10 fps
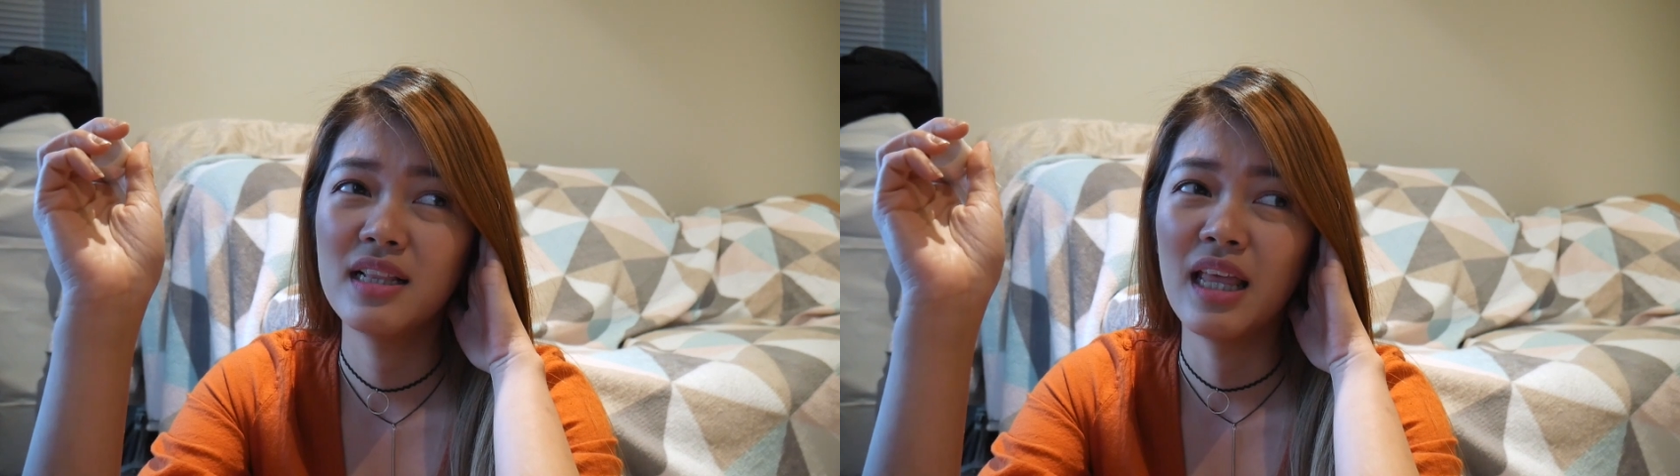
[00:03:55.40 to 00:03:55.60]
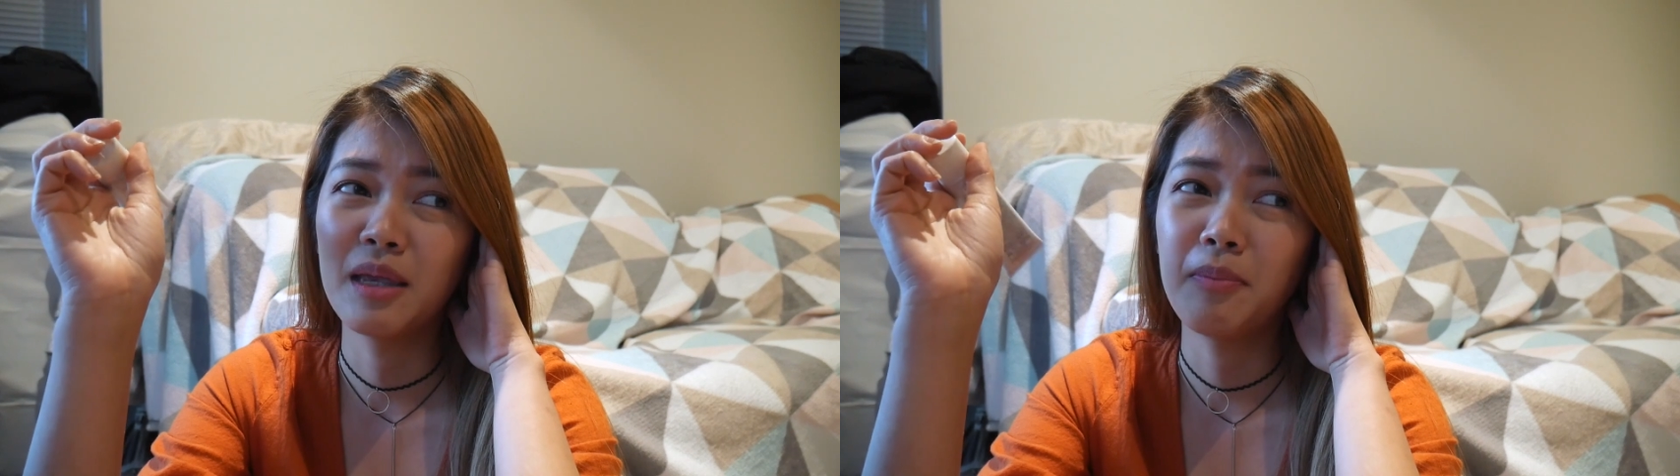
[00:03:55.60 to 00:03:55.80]

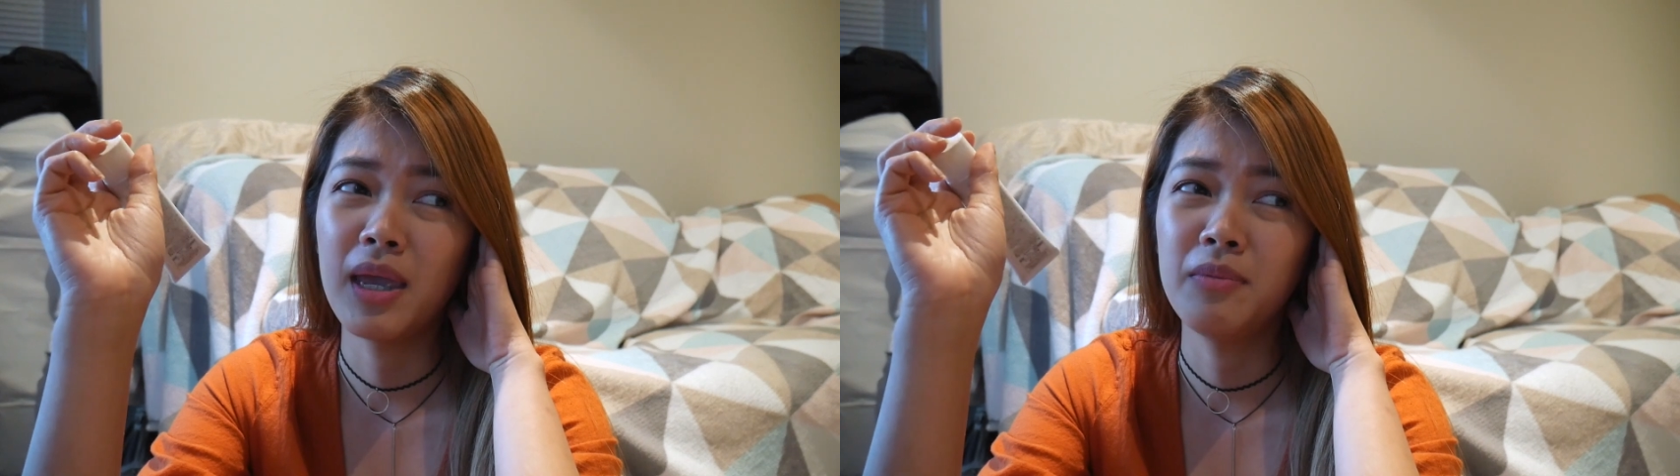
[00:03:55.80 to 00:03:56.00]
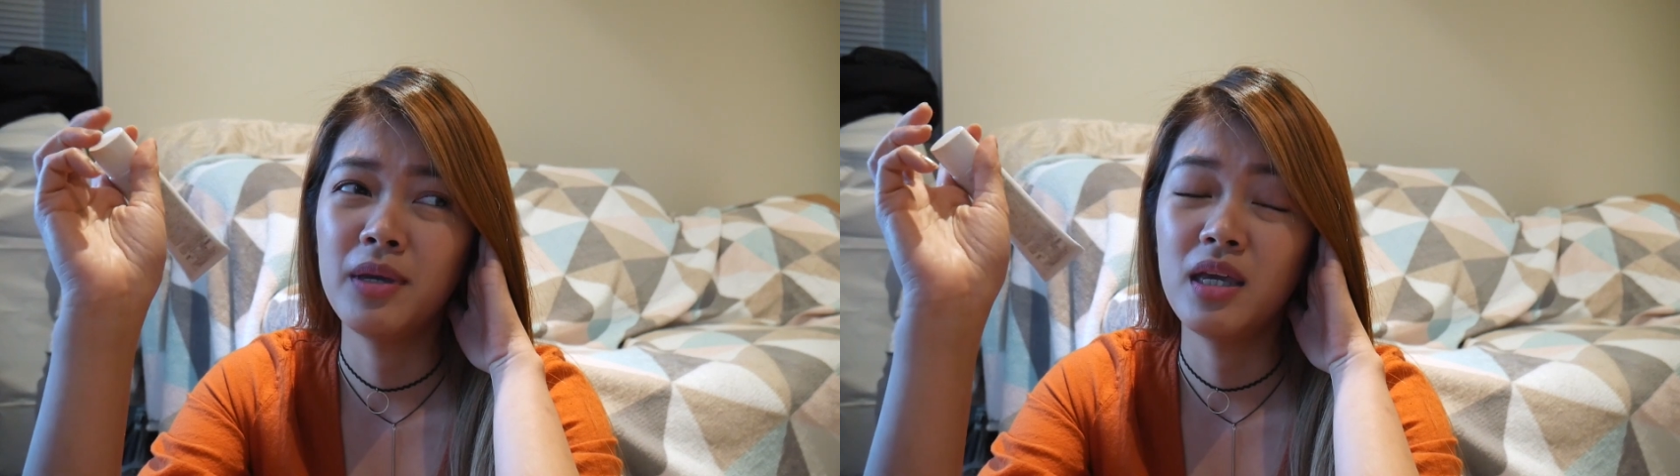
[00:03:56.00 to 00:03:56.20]
like
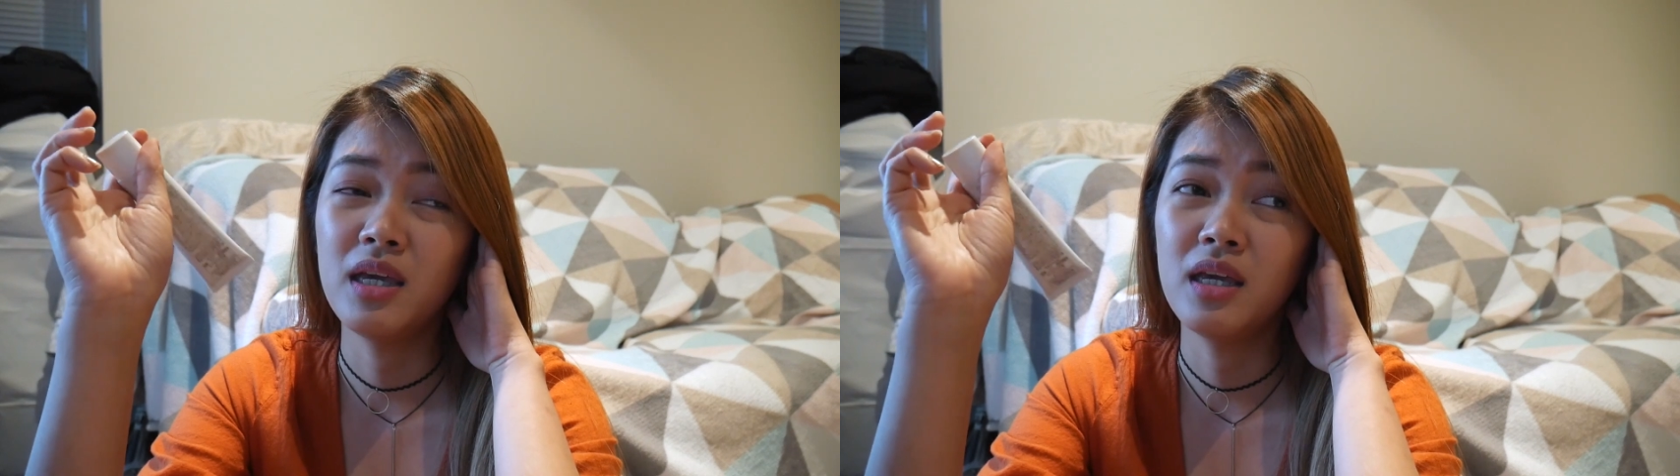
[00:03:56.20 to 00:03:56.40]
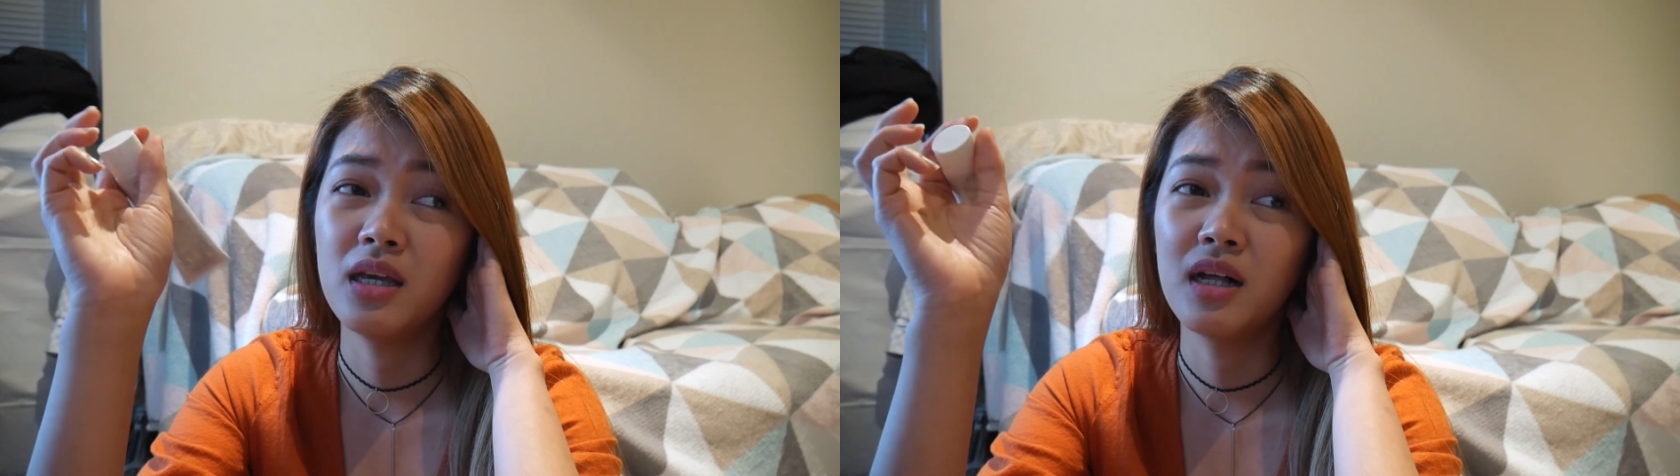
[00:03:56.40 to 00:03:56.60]

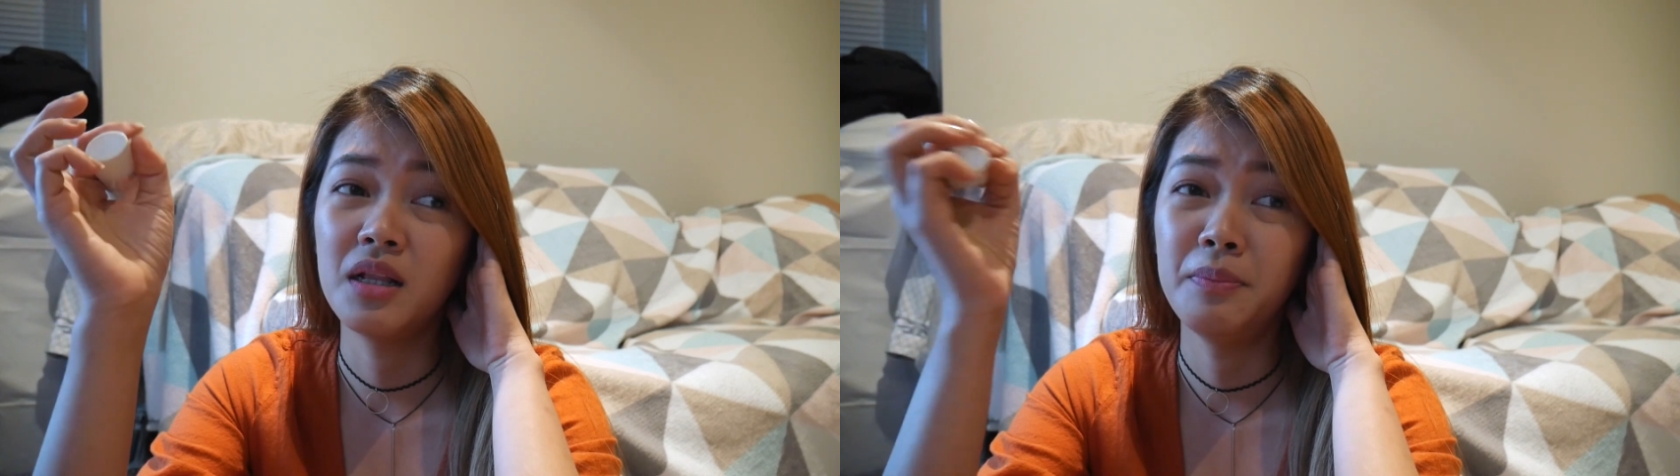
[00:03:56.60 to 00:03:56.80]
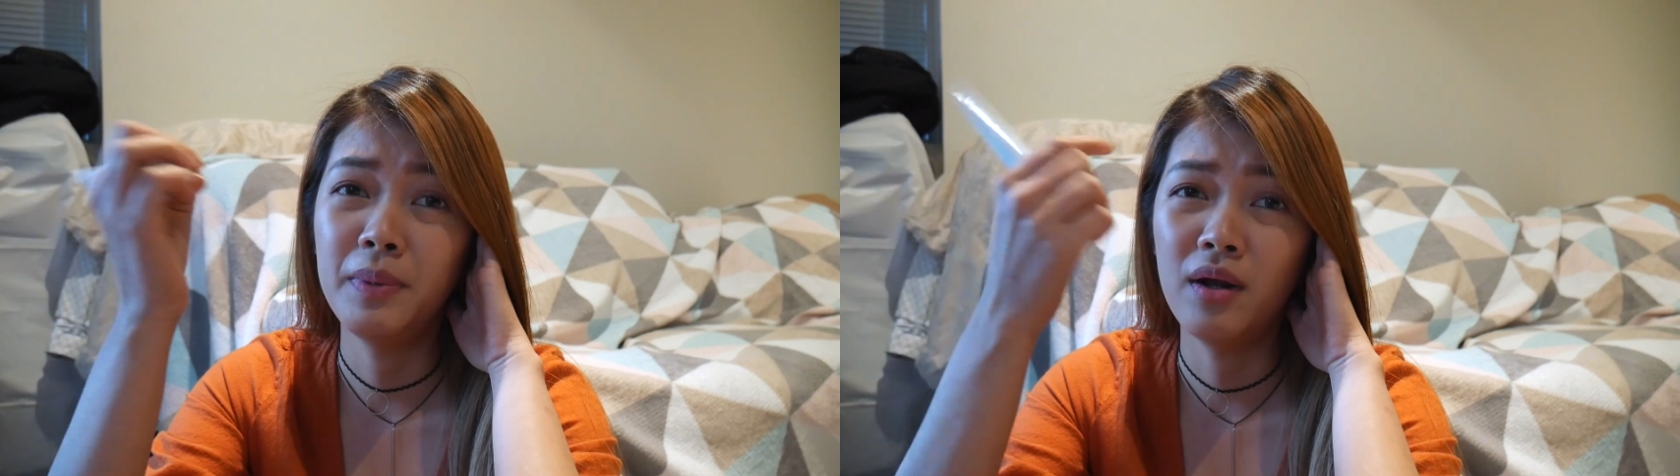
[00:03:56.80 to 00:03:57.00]
maybe a
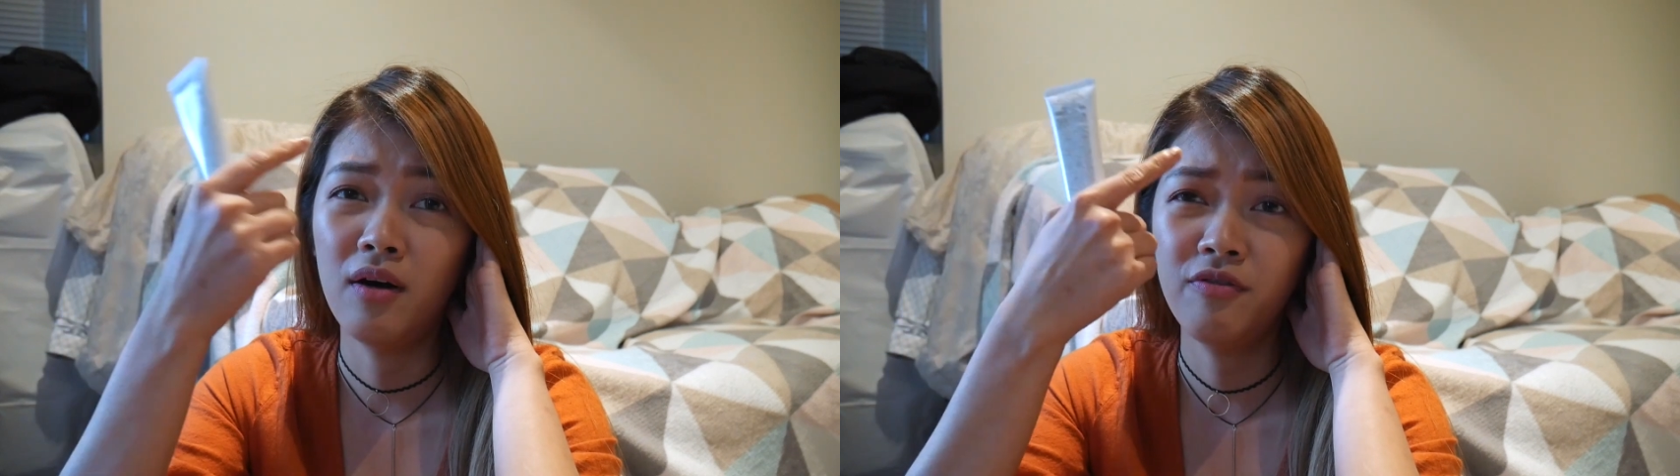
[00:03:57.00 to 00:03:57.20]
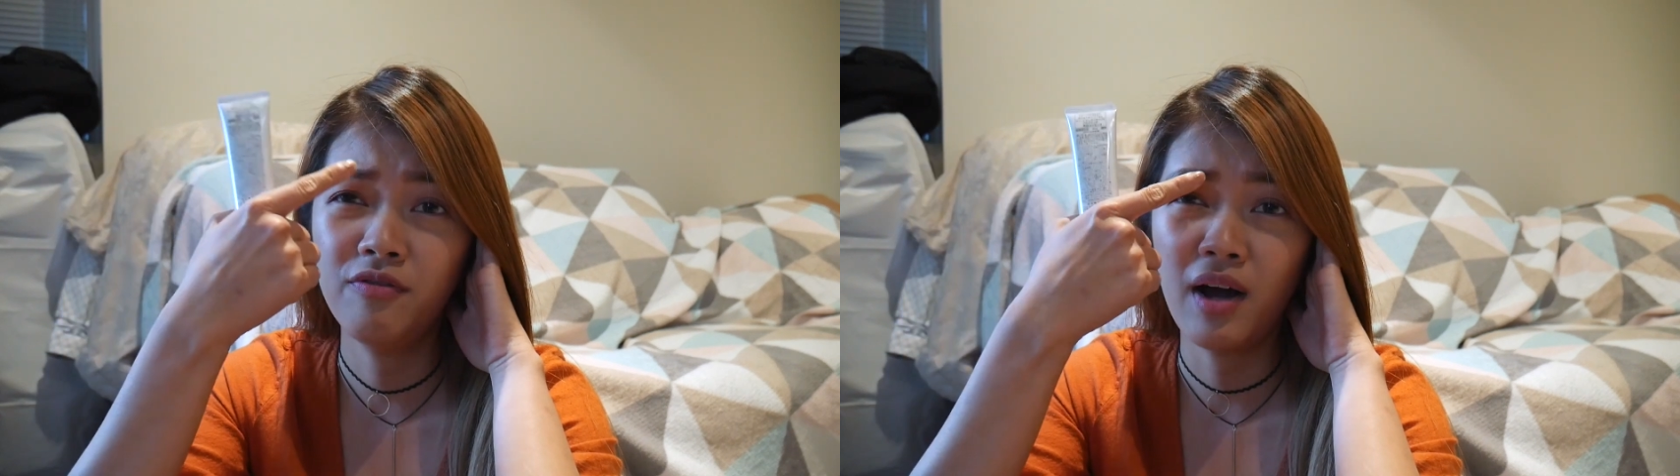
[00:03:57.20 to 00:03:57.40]
little bit of